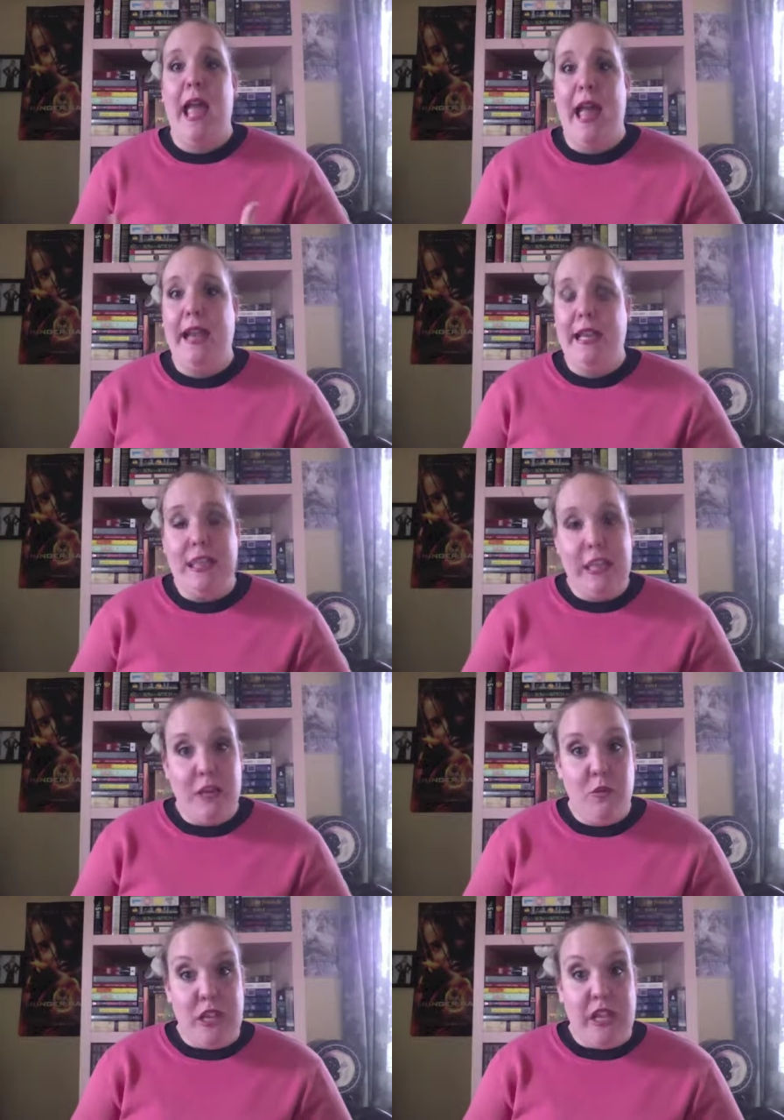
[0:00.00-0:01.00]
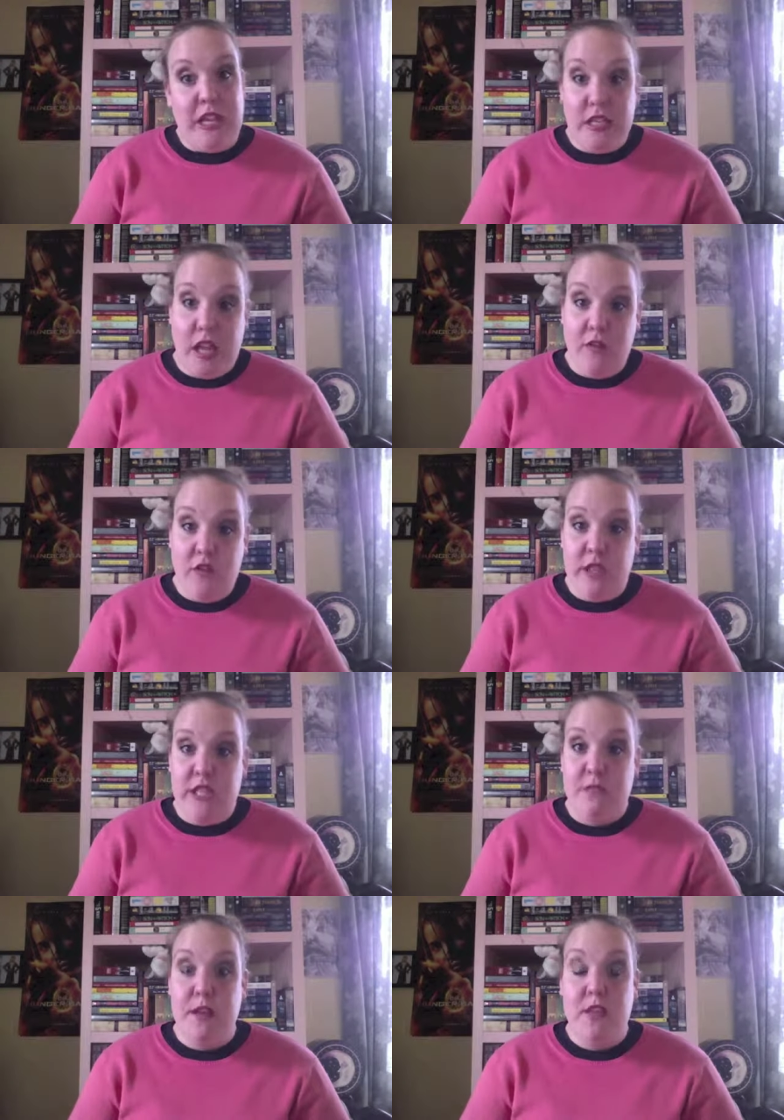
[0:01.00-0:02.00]
anything really done for
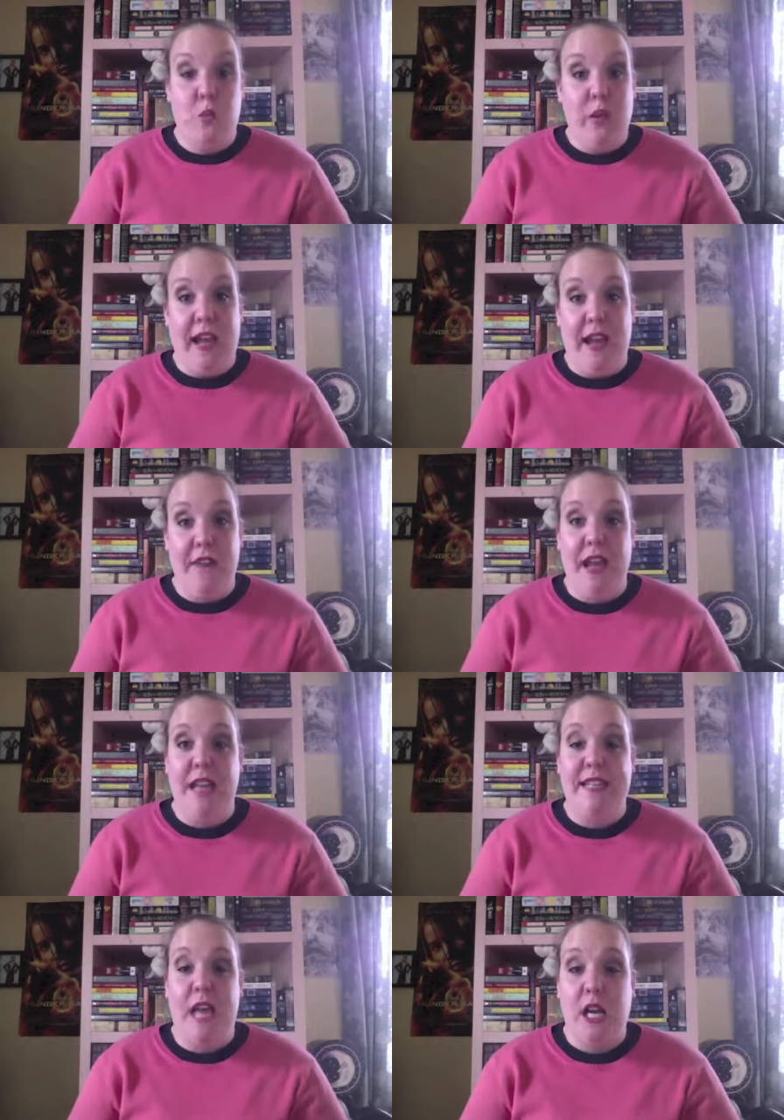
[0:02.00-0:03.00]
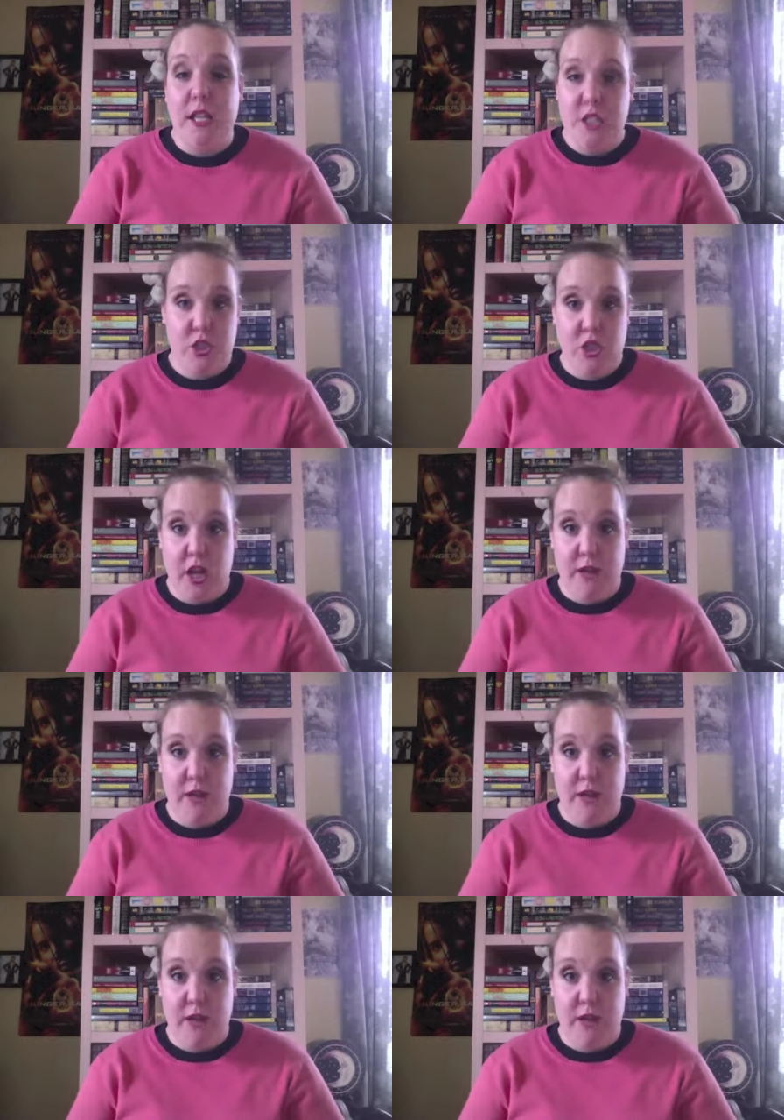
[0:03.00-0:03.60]
this month, we have a ton to talk